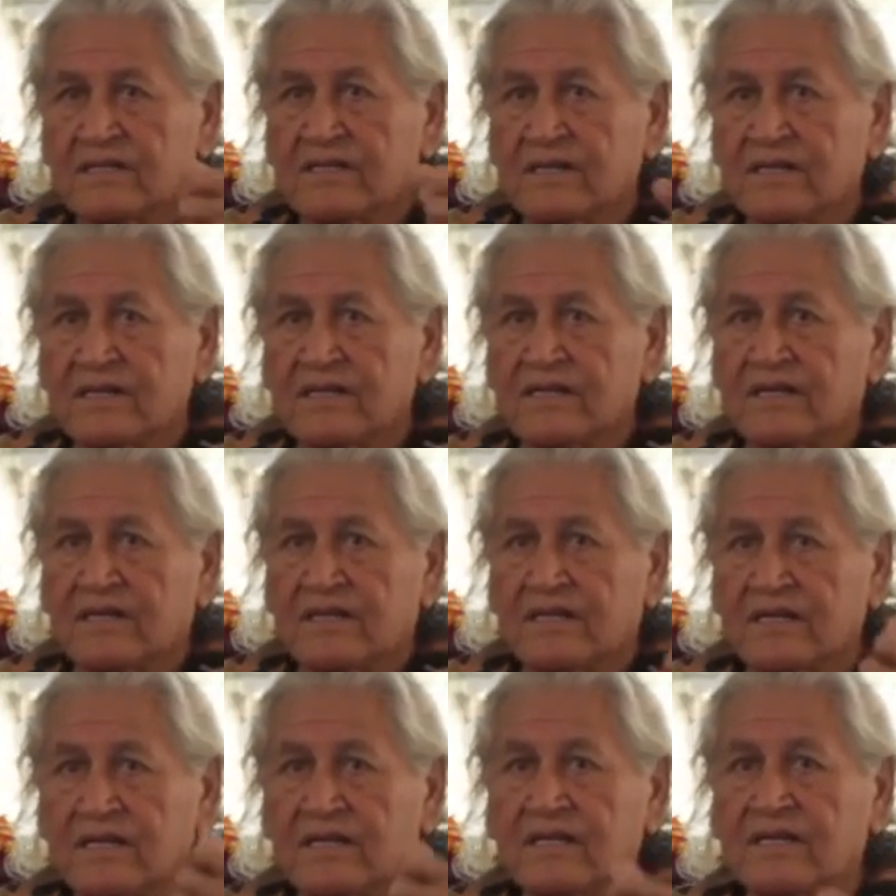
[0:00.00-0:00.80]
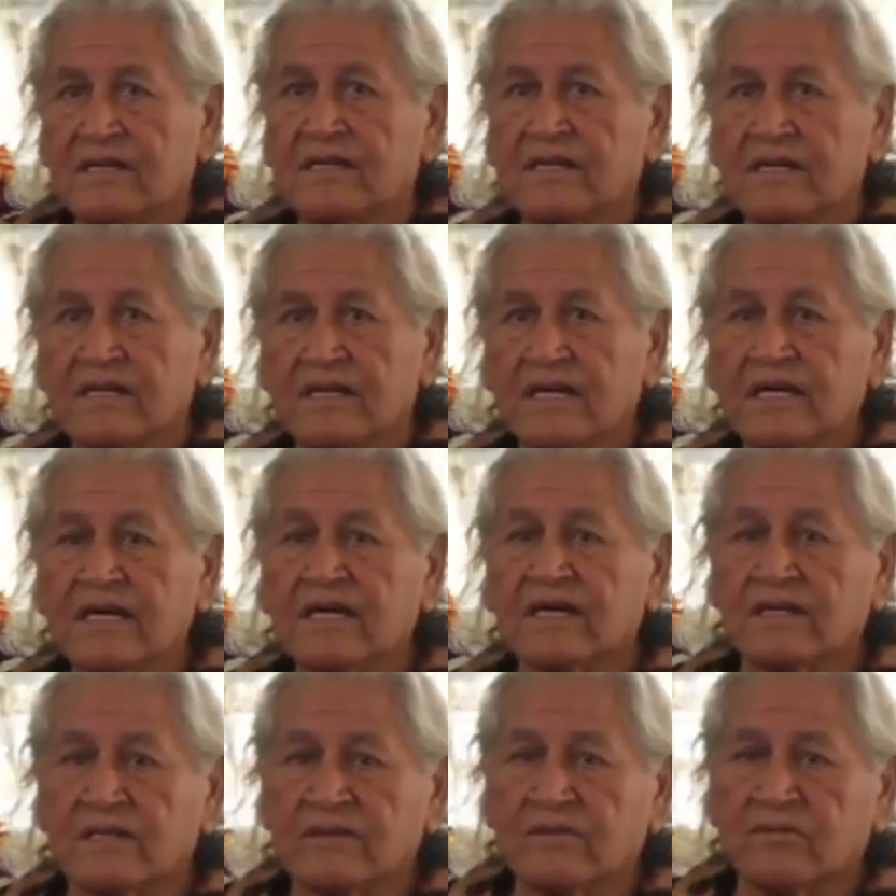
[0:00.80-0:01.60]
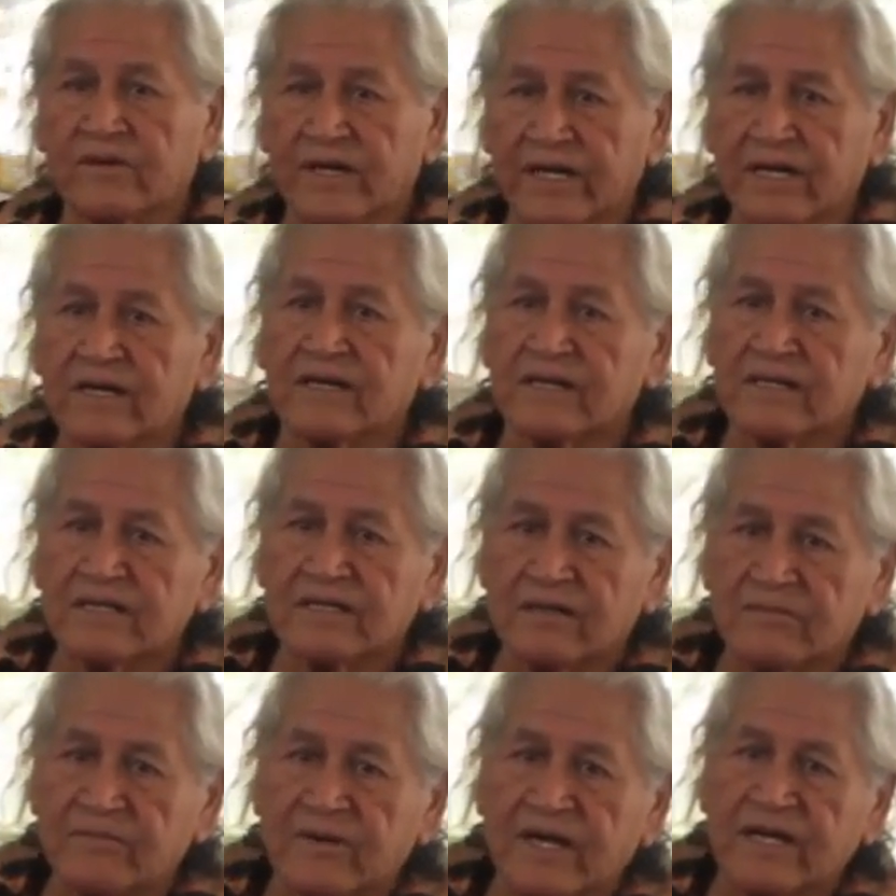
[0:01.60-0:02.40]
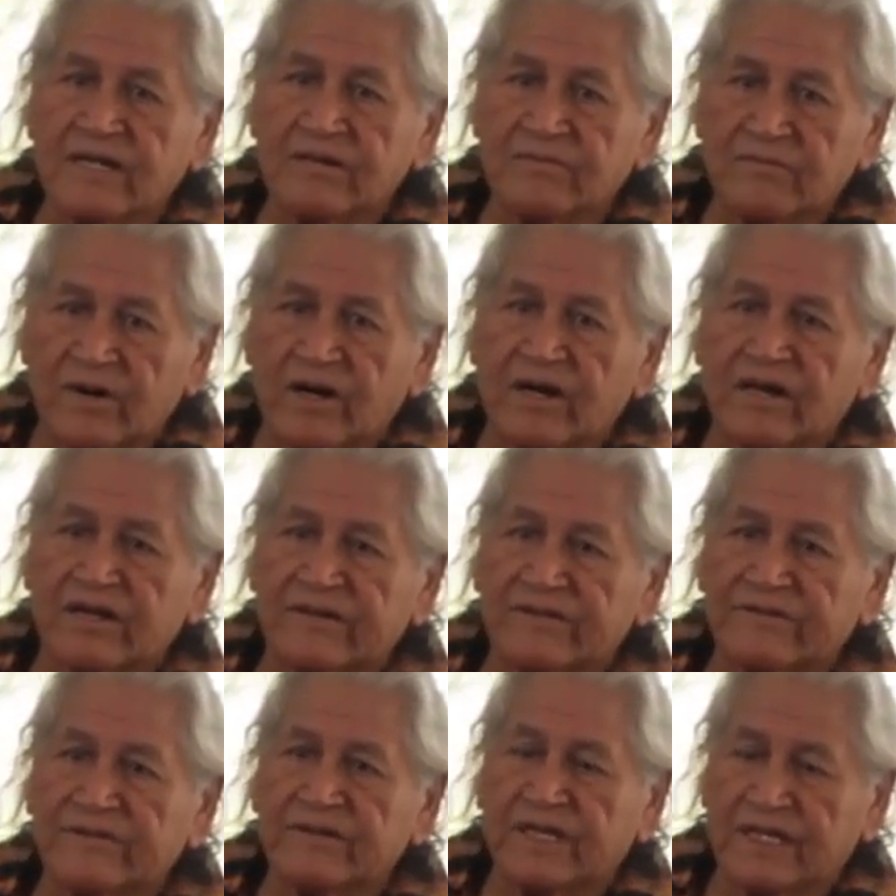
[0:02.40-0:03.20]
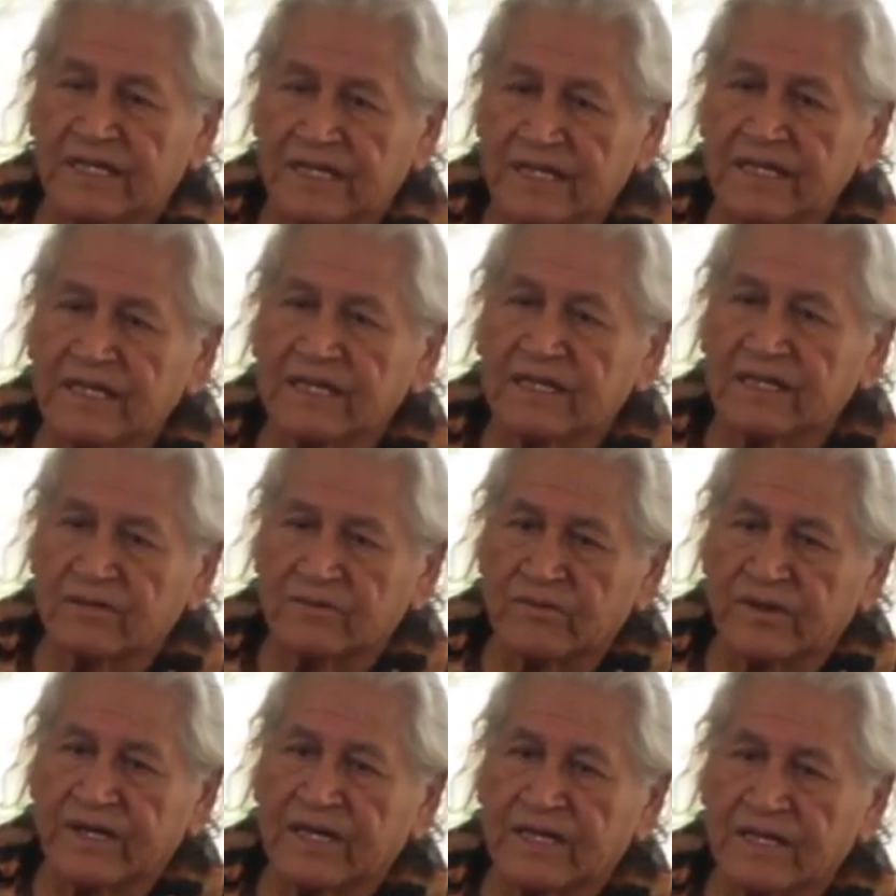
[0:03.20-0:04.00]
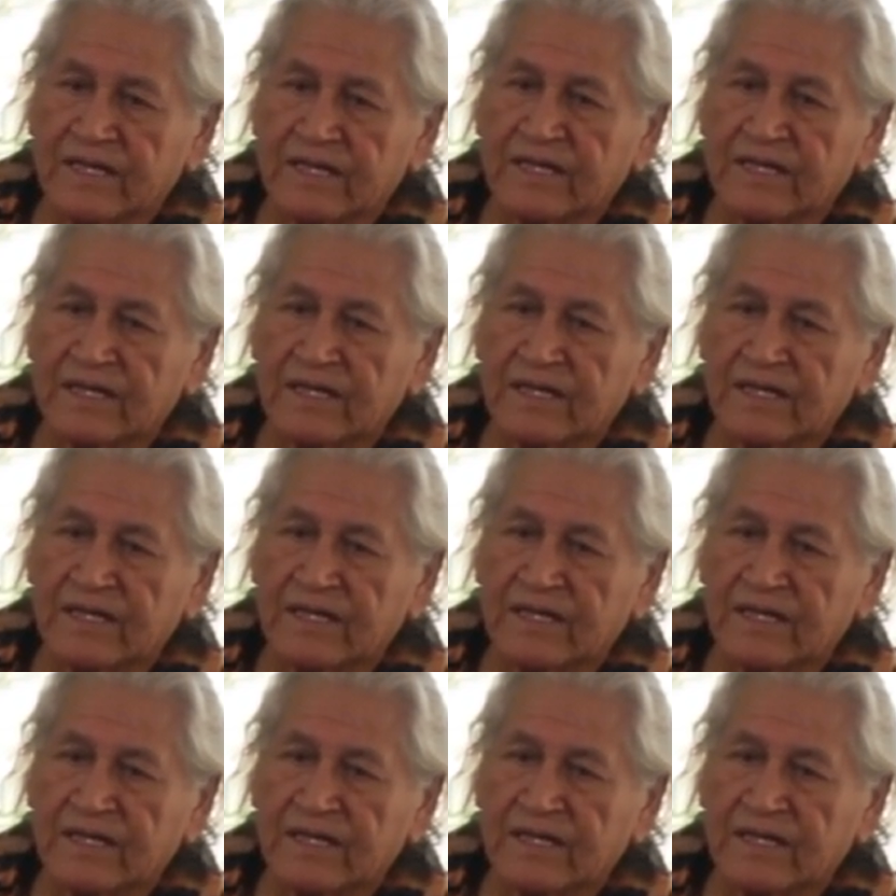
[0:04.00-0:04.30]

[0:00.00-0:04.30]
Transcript: the eagle wing, the main part of the eagle wing.